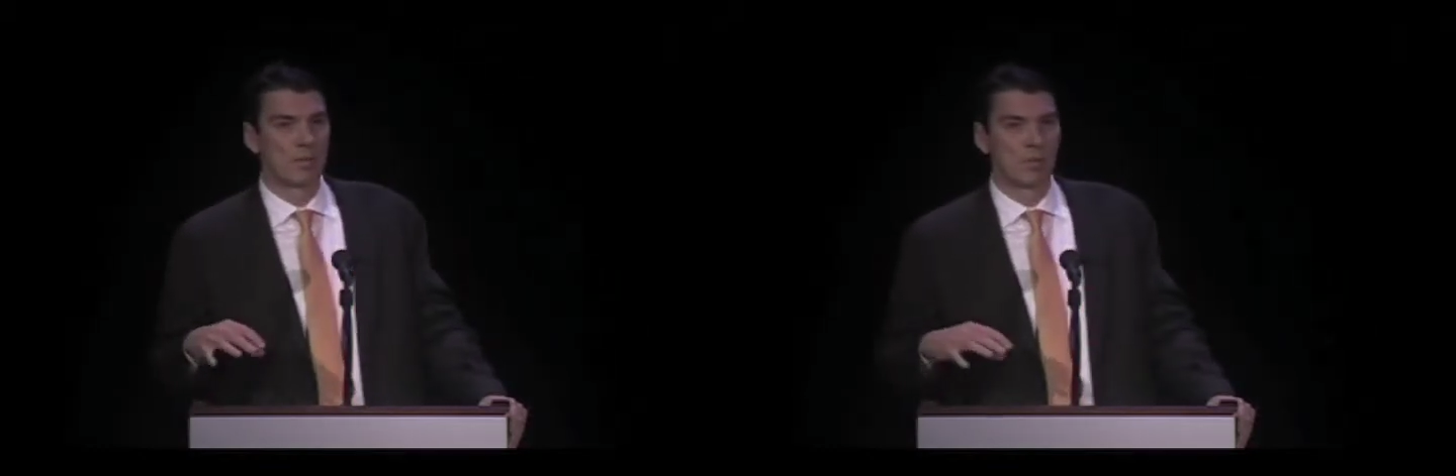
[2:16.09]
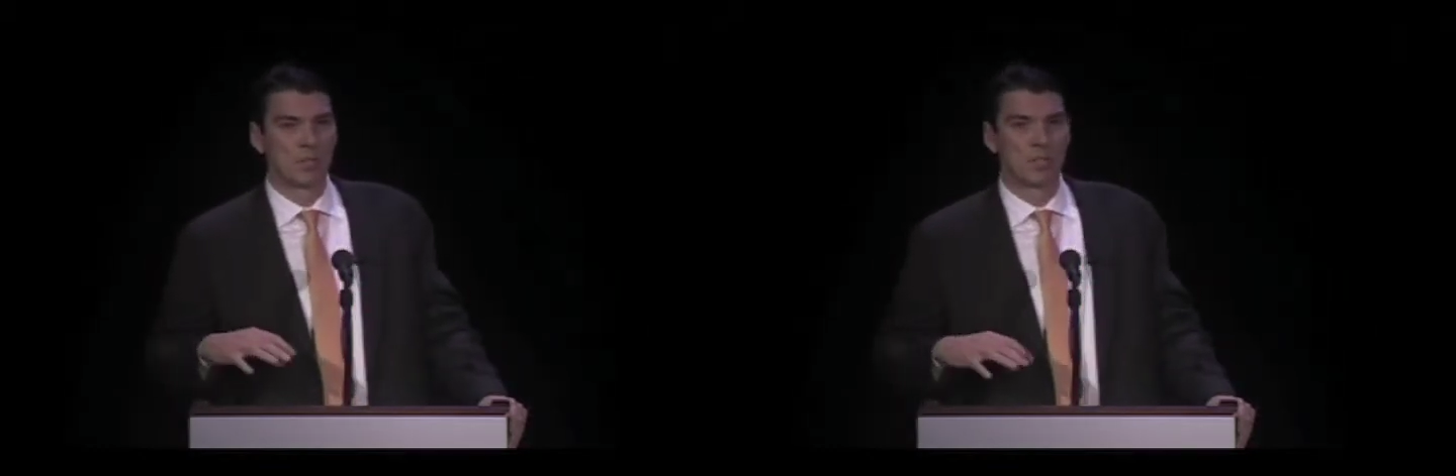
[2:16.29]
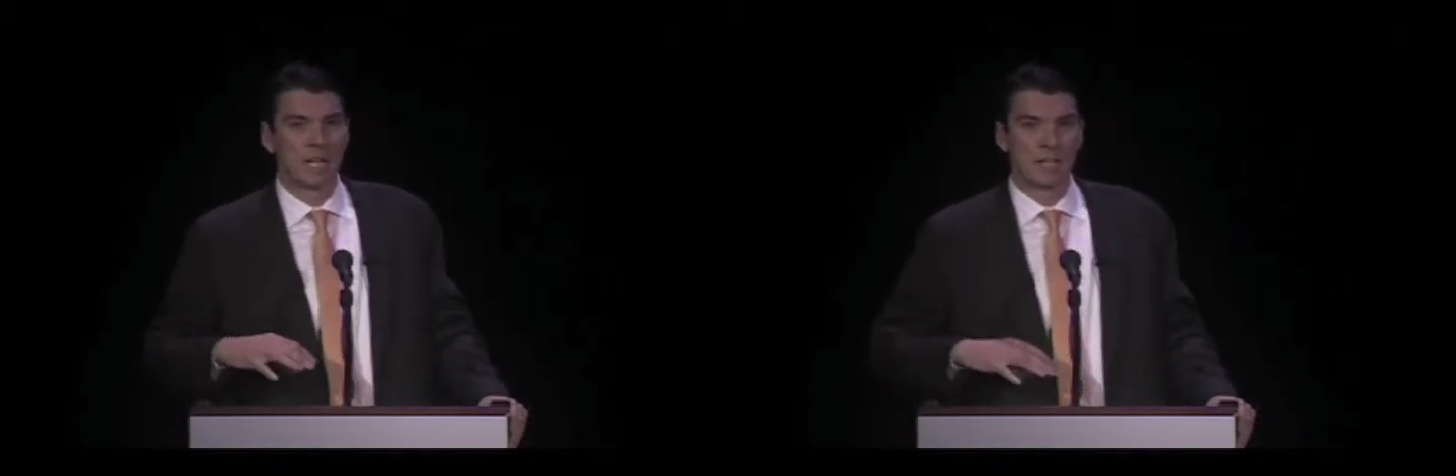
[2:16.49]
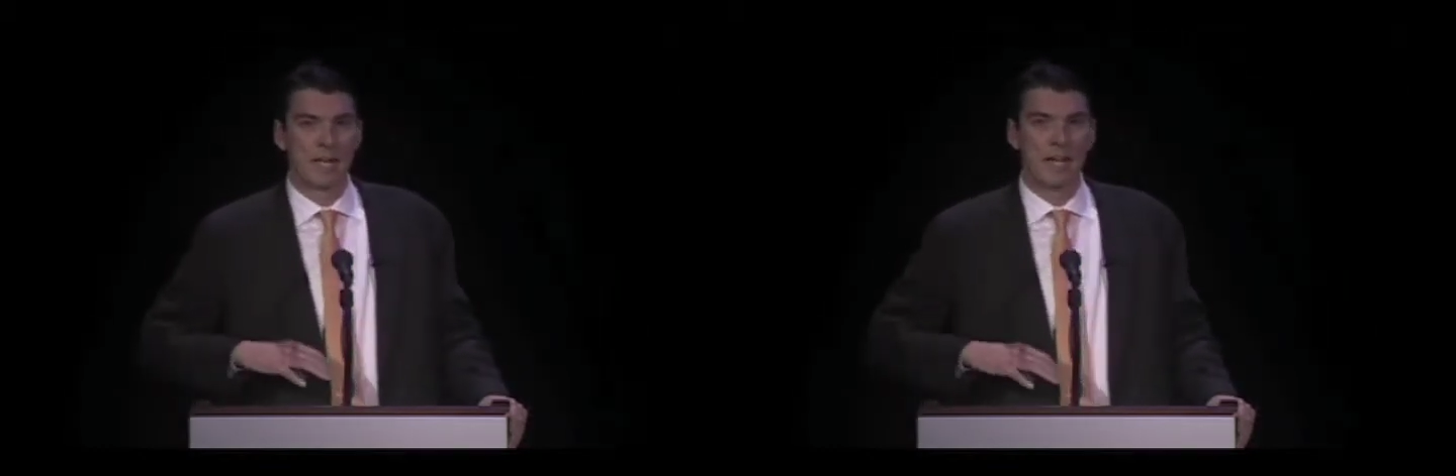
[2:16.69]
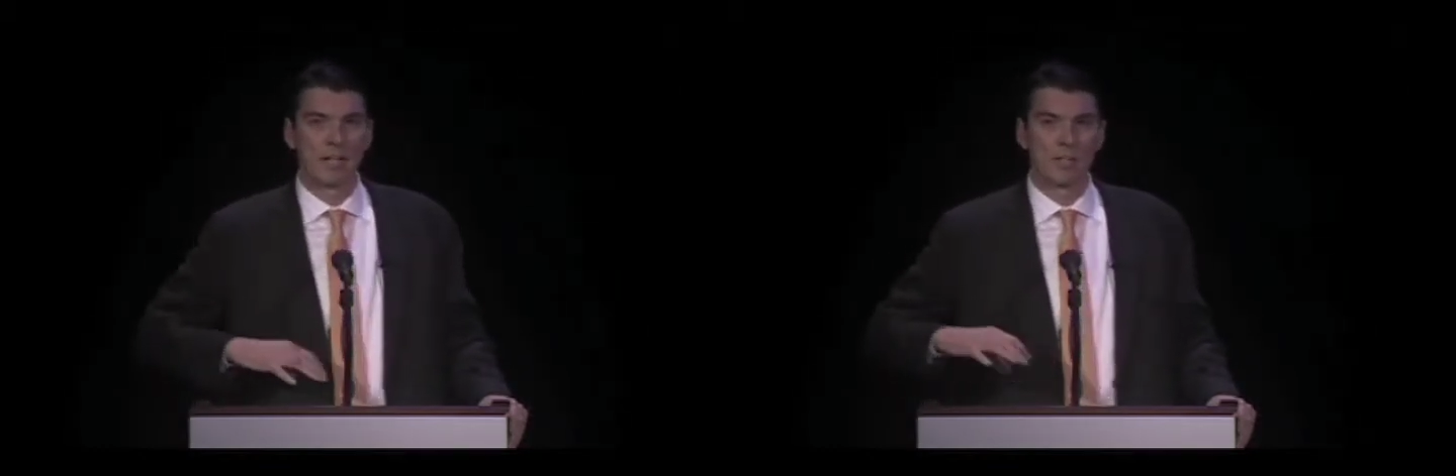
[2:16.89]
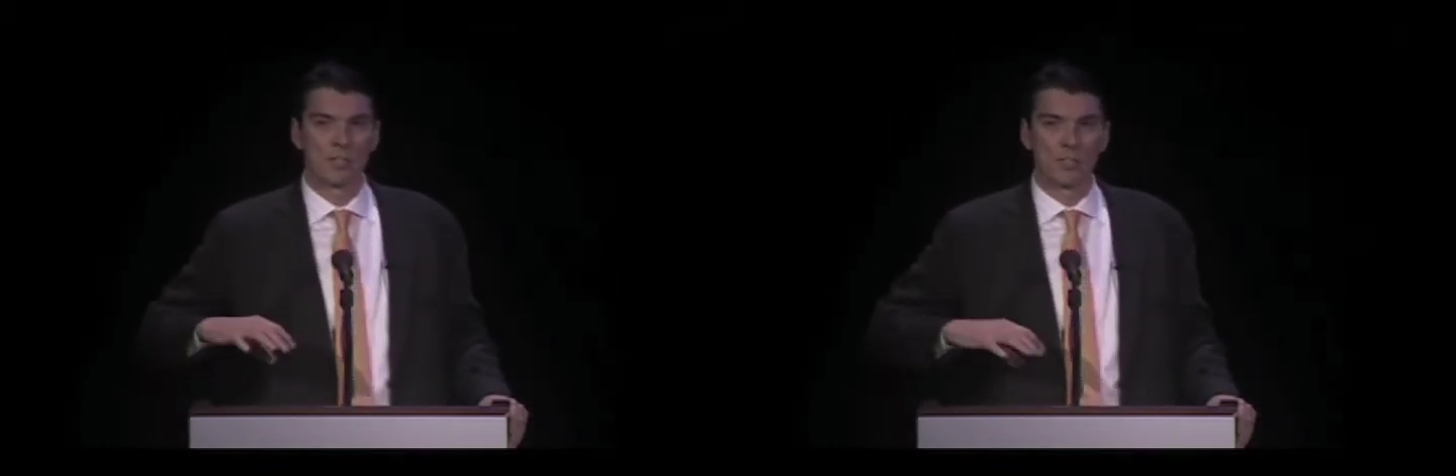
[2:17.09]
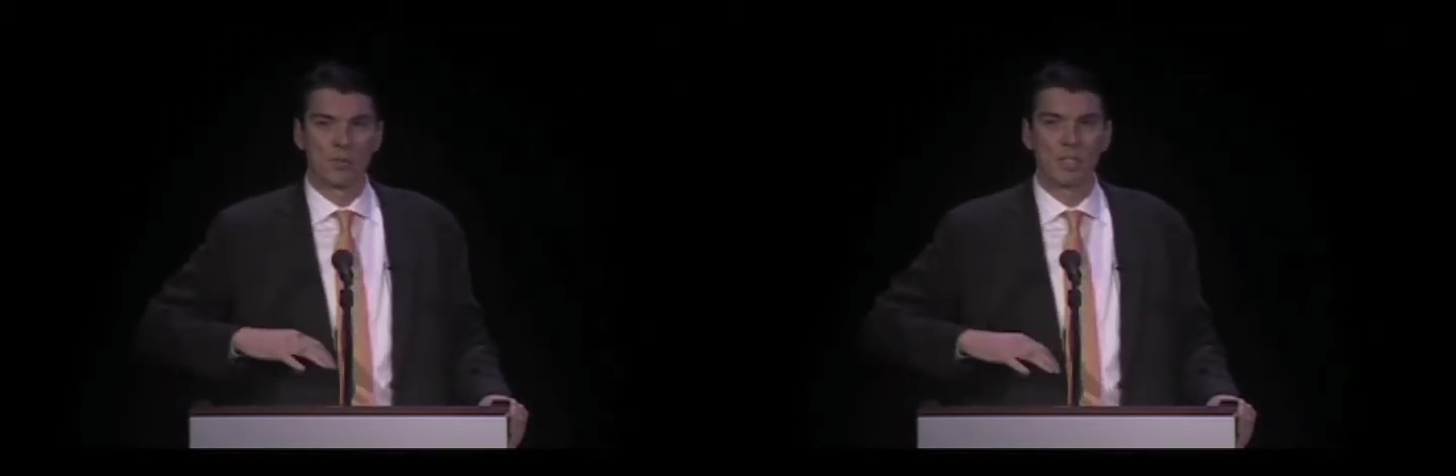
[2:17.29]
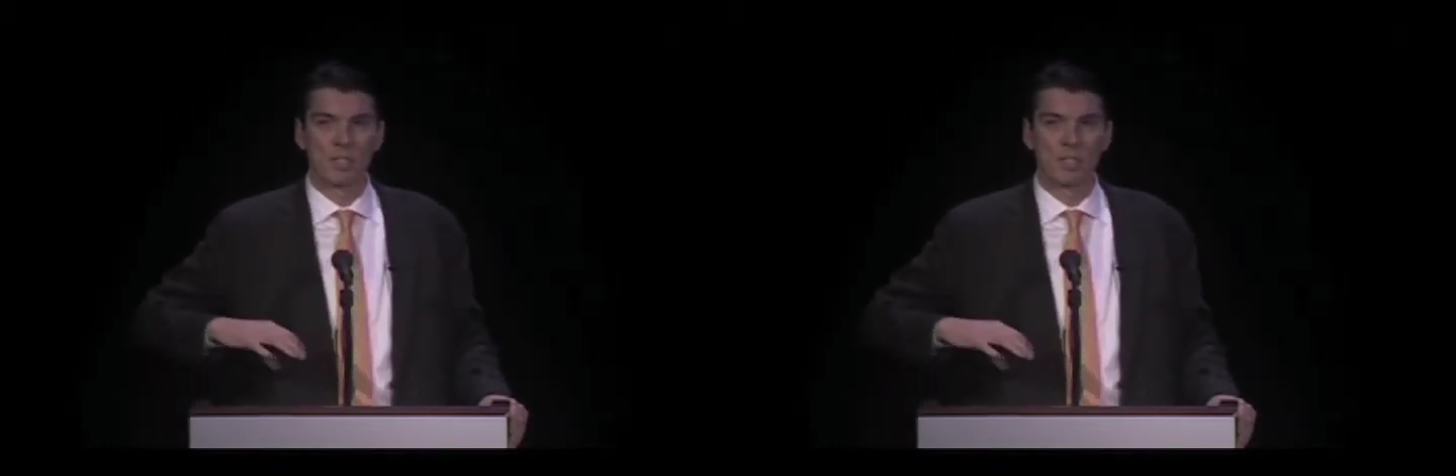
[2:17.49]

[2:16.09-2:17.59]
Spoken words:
which at the end of the street,